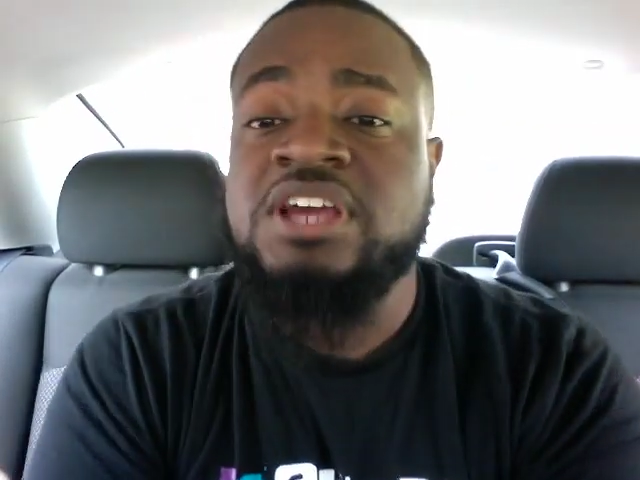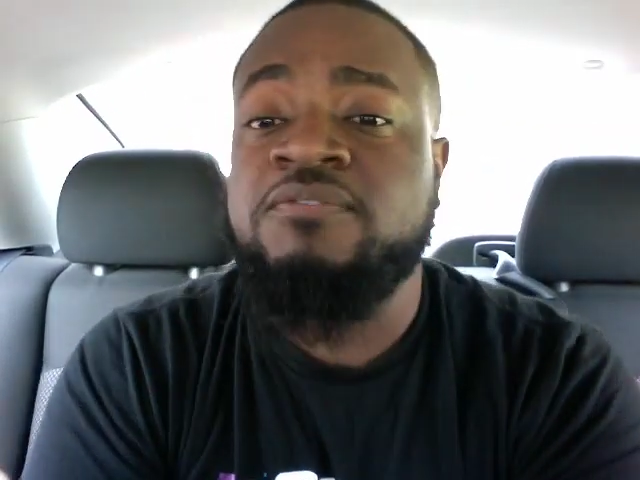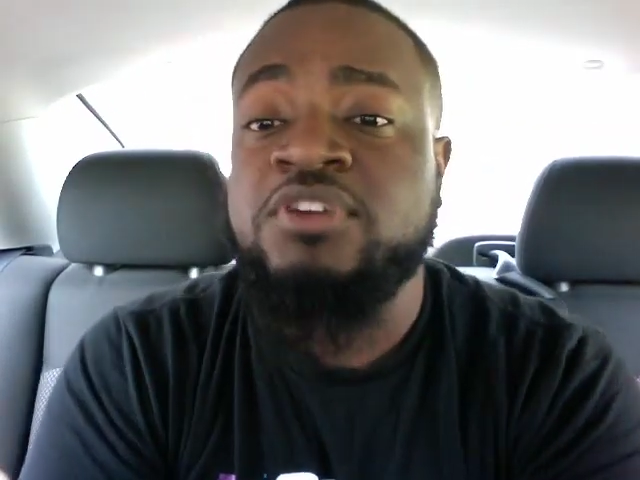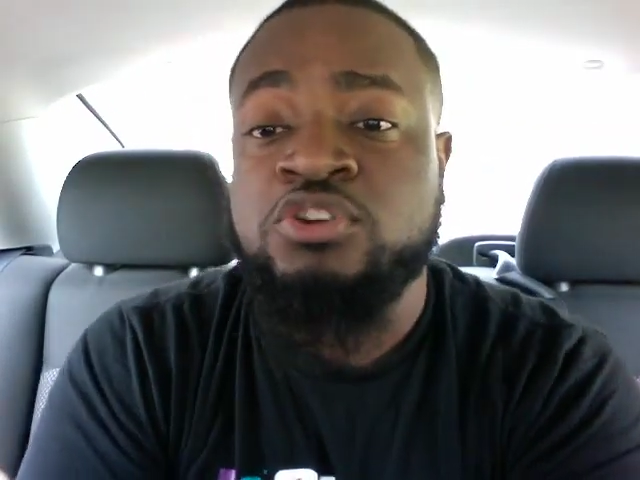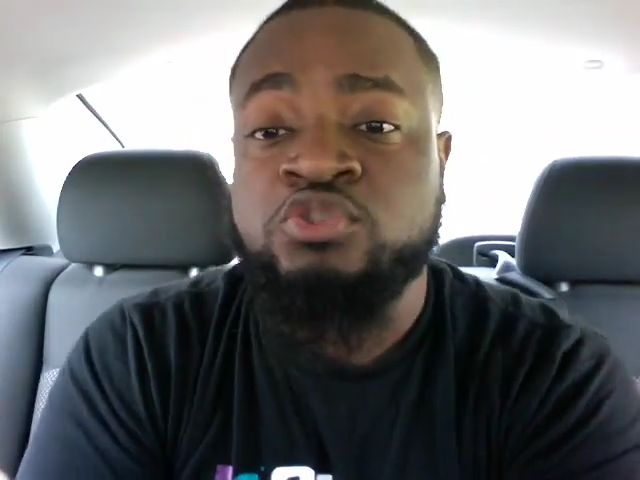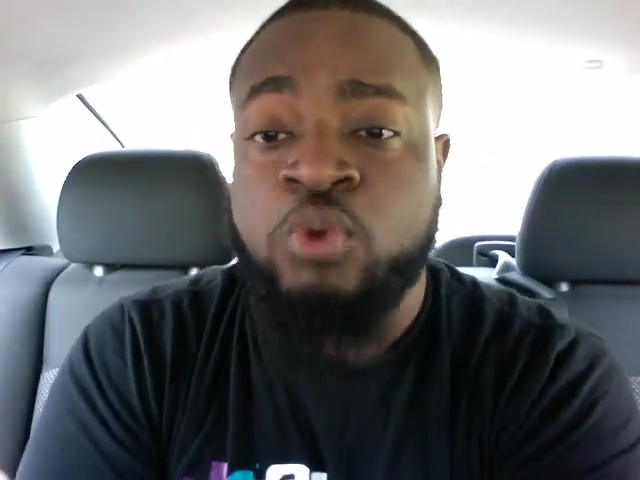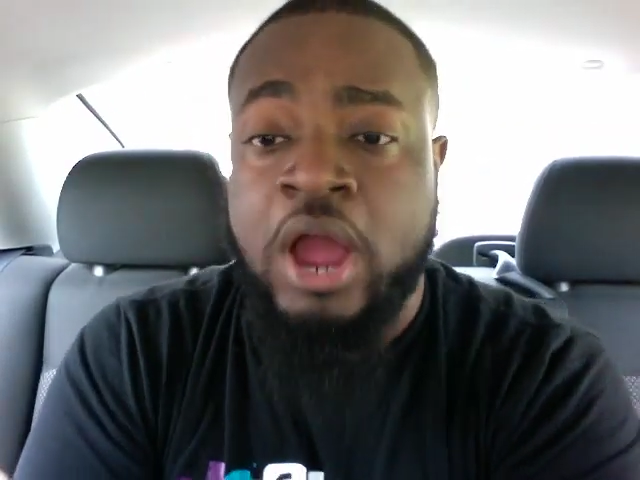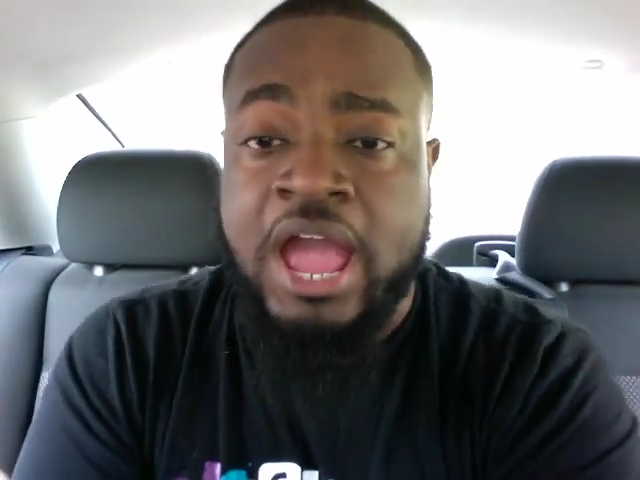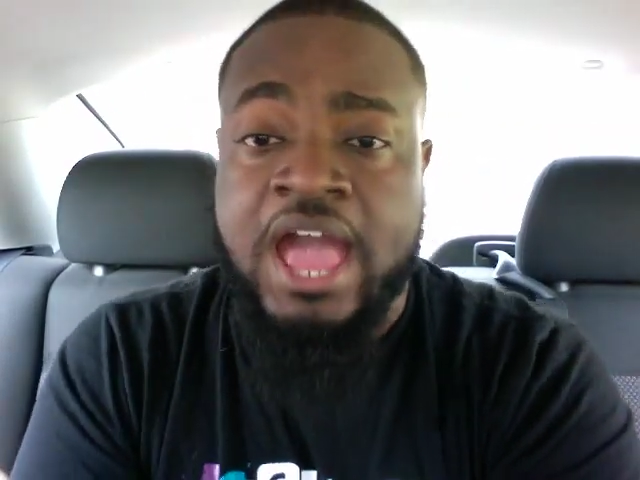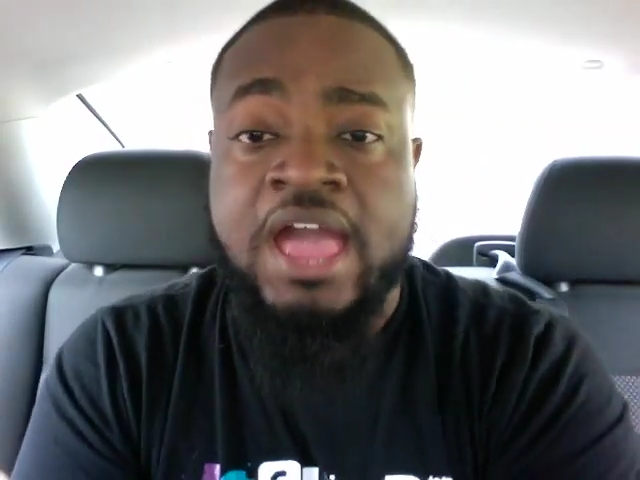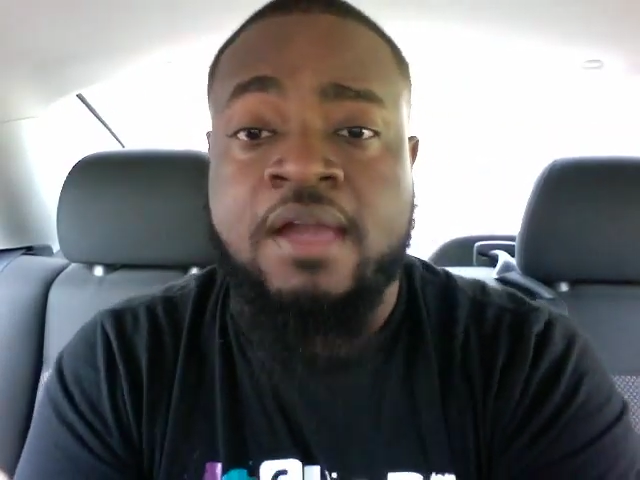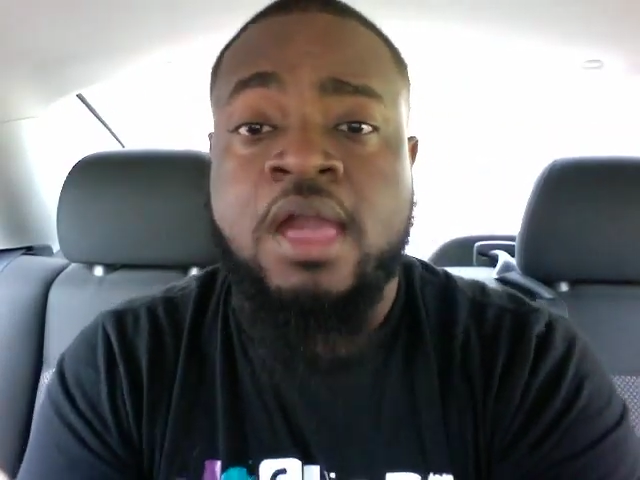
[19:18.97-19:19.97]
I'm finna
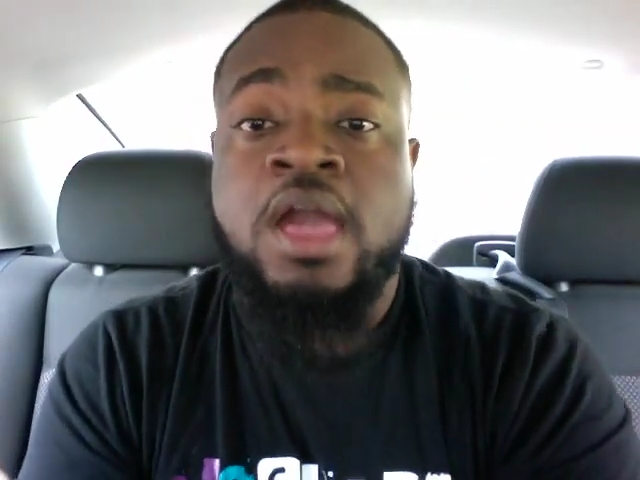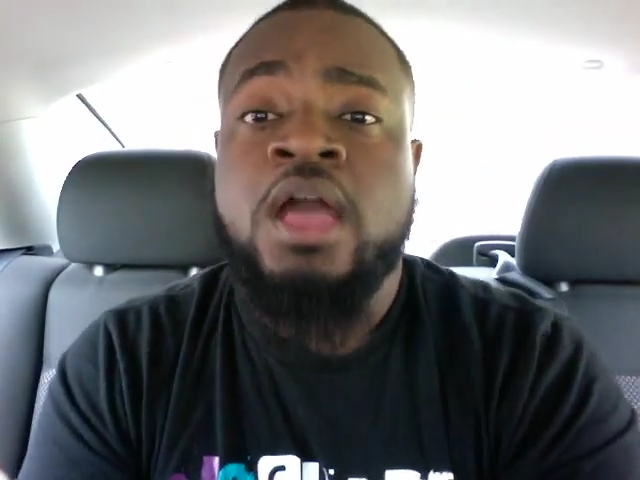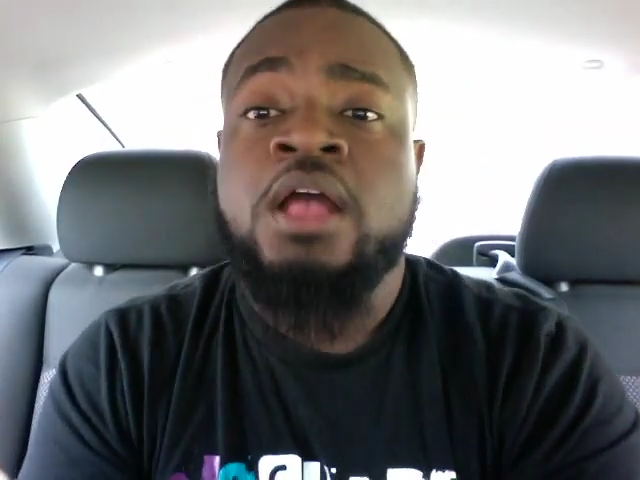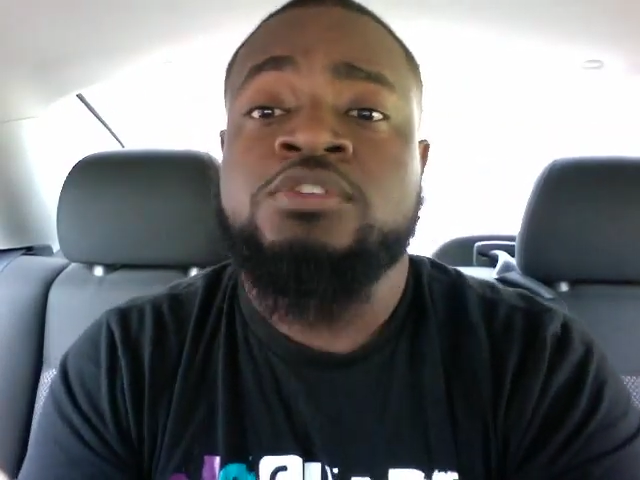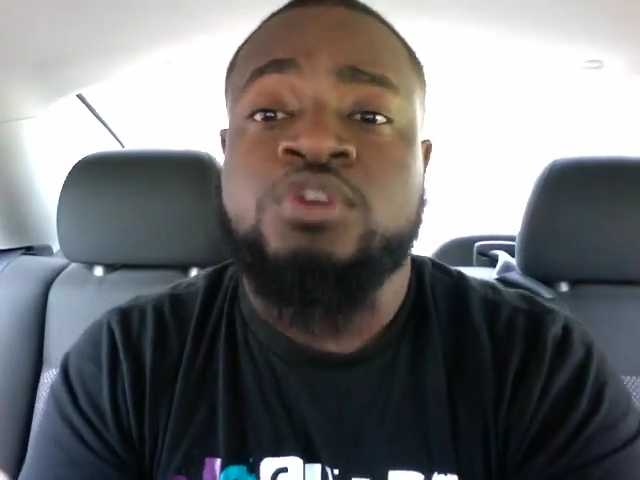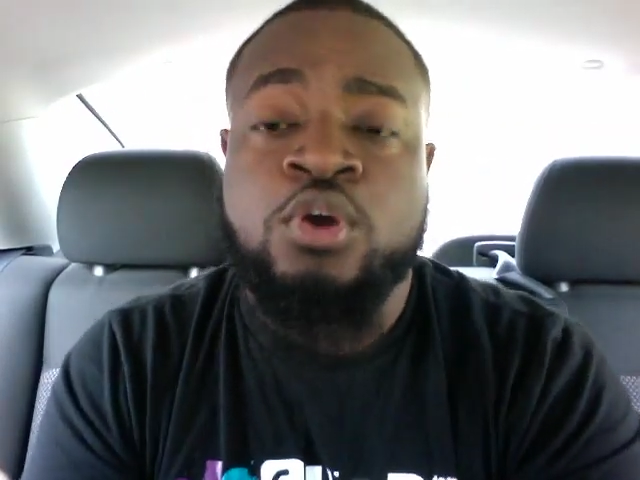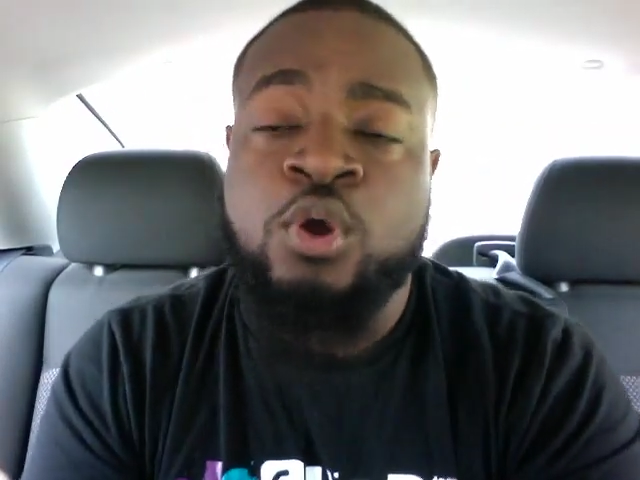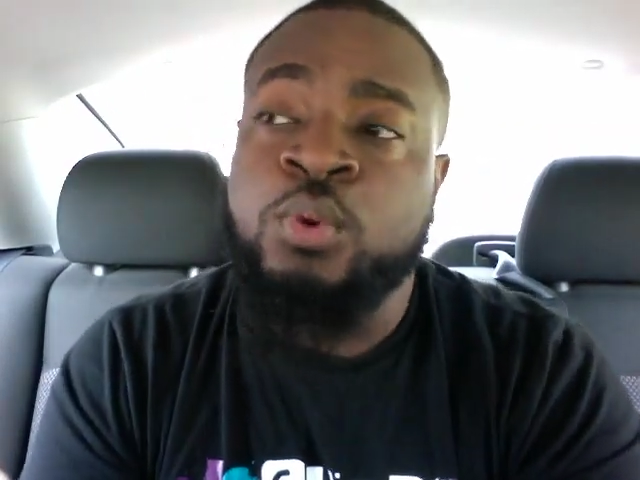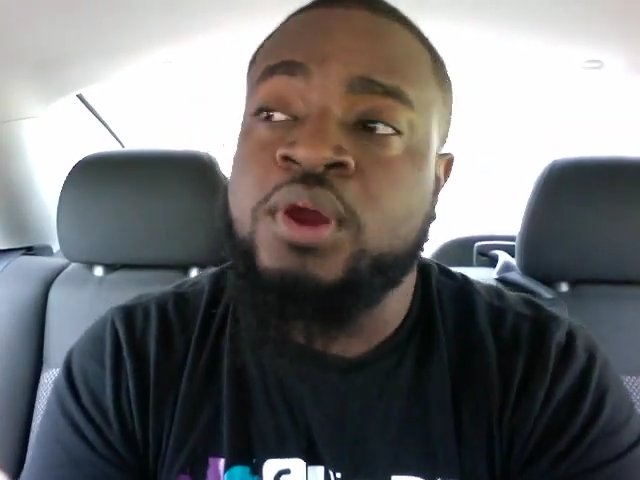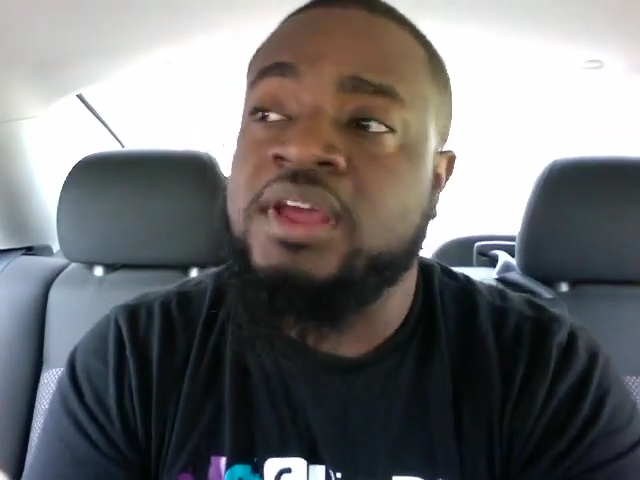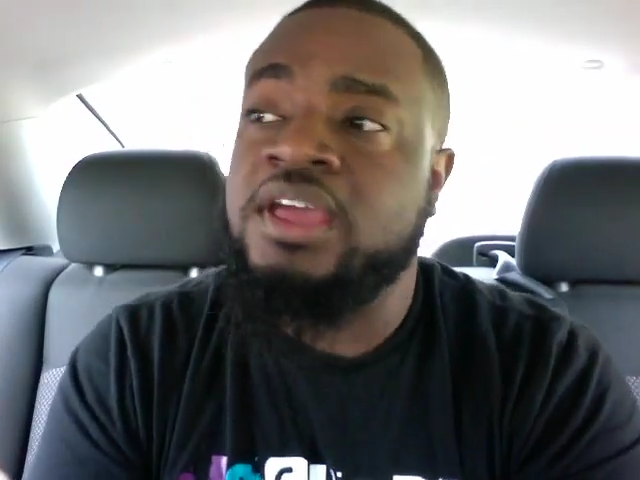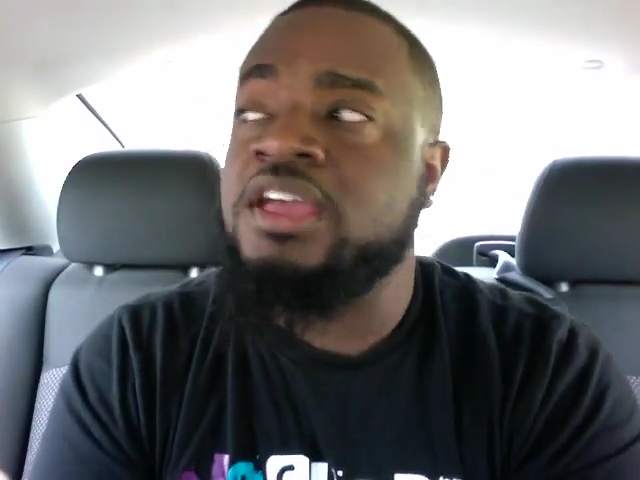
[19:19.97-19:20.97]
drive to go
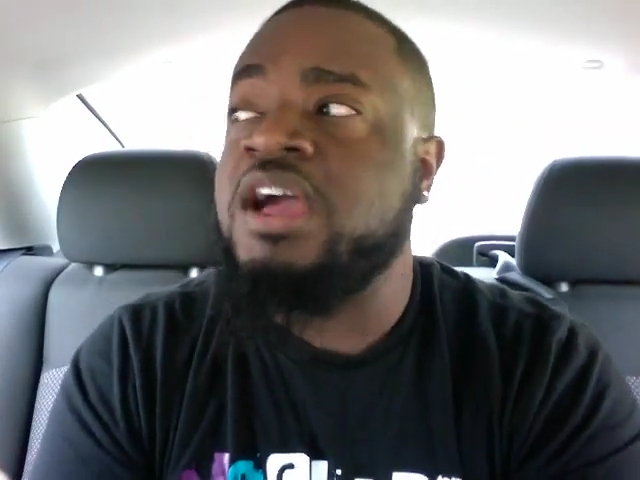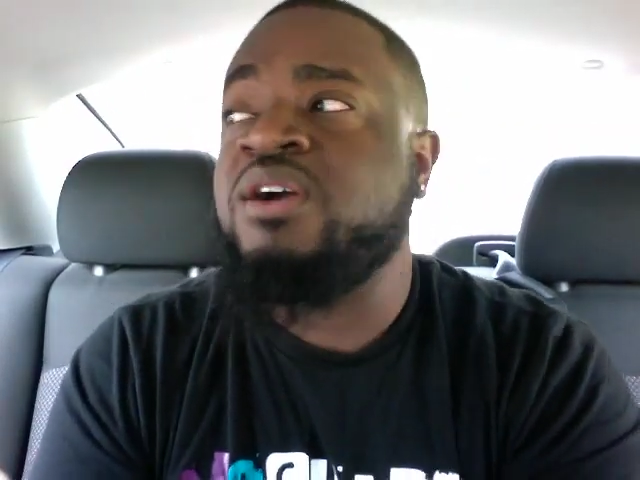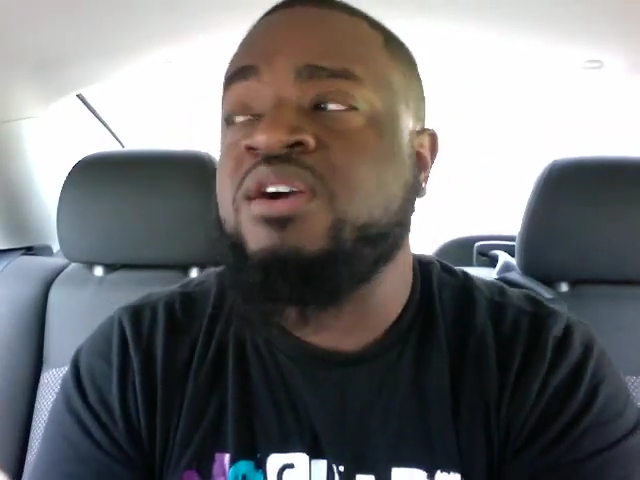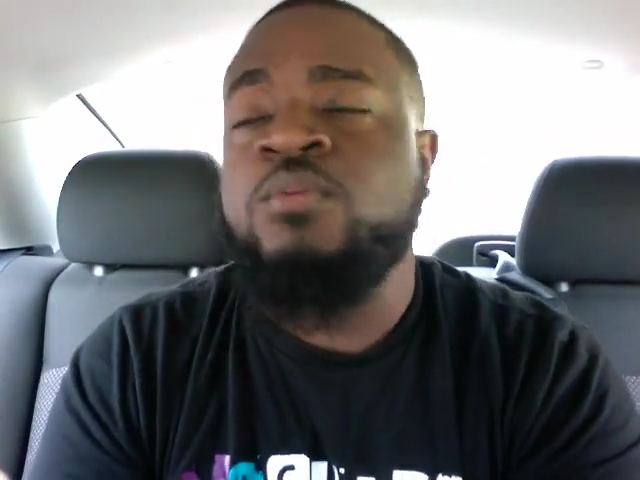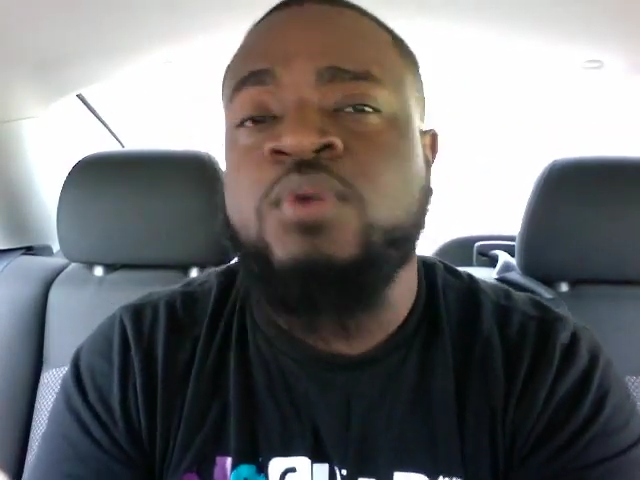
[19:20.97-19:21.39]
where the hell y'all go.